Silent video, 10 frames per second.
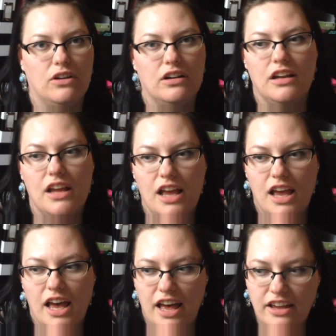on,
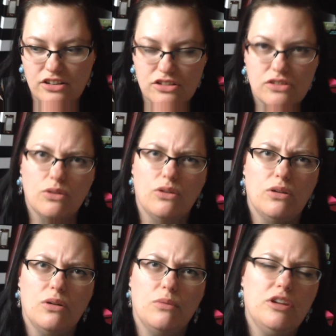I just
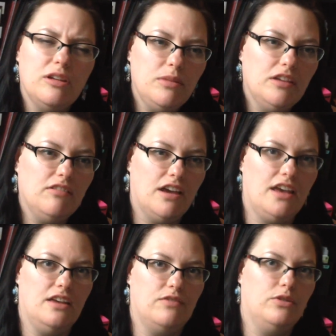thought, wouldn't it be
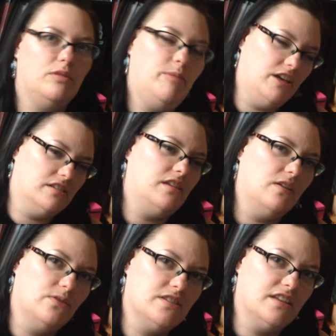great if all the pink
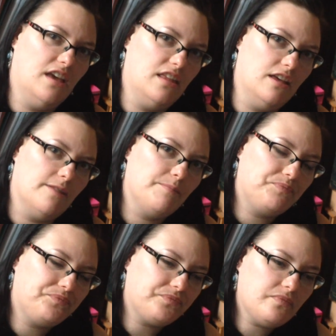stuff was together?
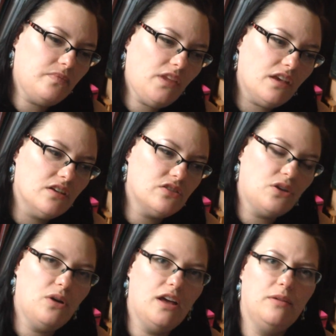
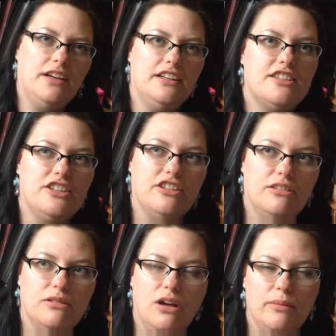So I went
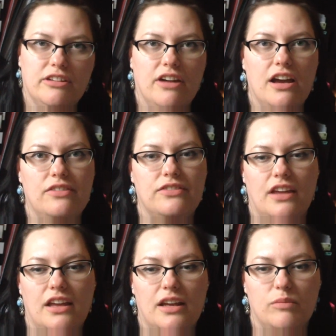to Hobbycraft
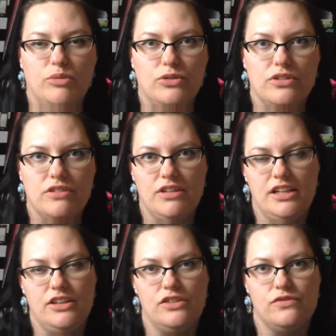and I bought the
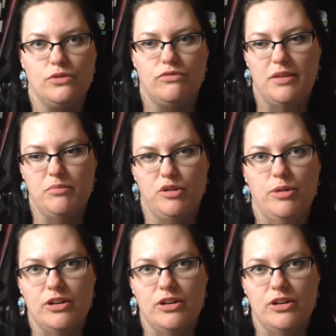really useful rainbow